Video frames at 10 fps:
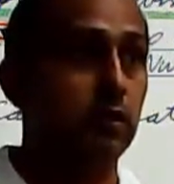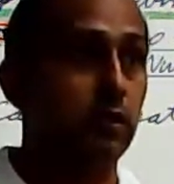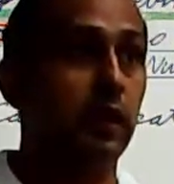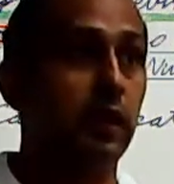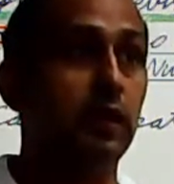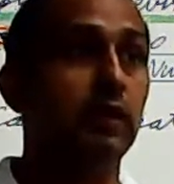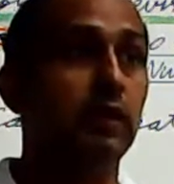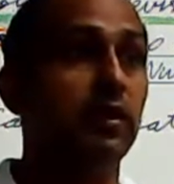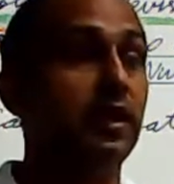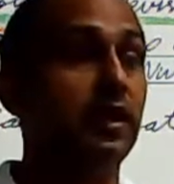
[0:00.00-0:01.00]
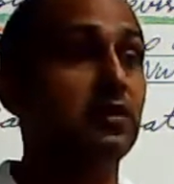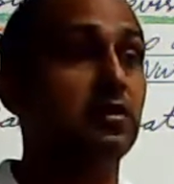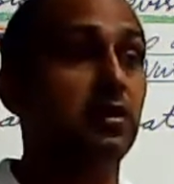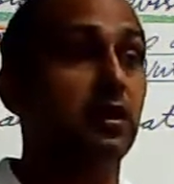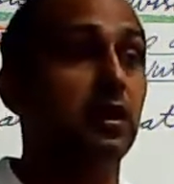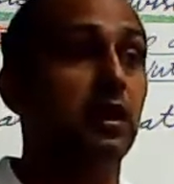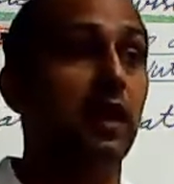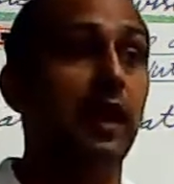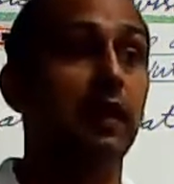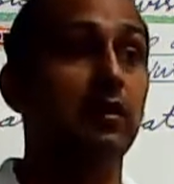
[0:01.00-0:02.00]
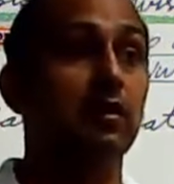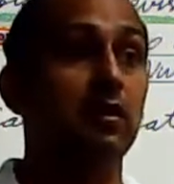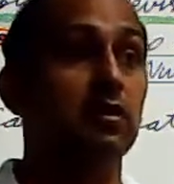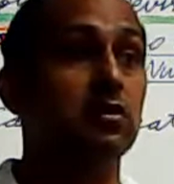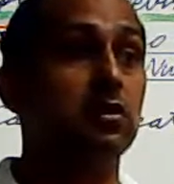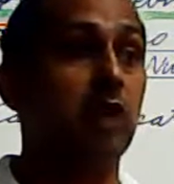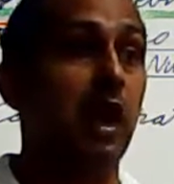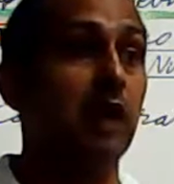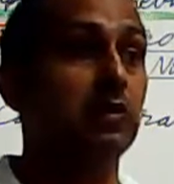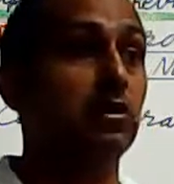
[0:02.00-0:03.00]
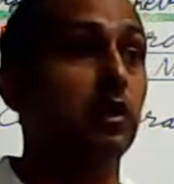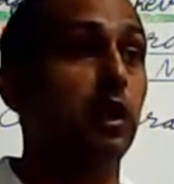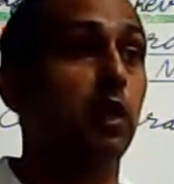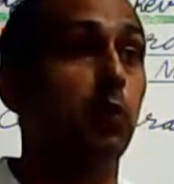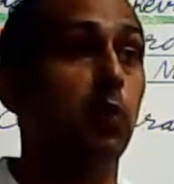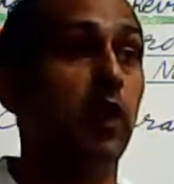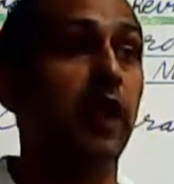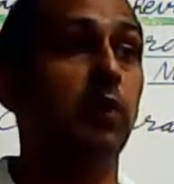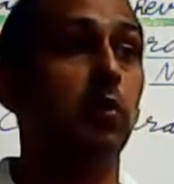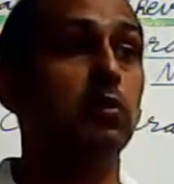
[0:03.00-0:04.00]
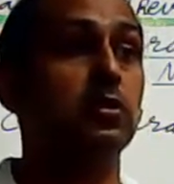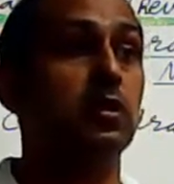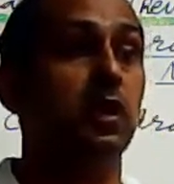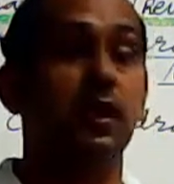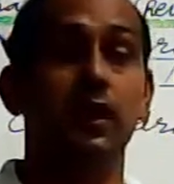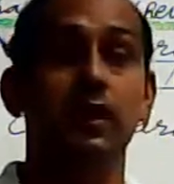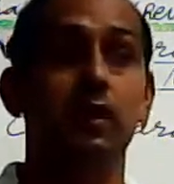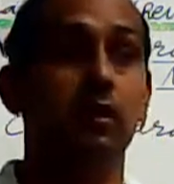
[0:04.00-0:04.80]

in tasty, like starch in potatoes, in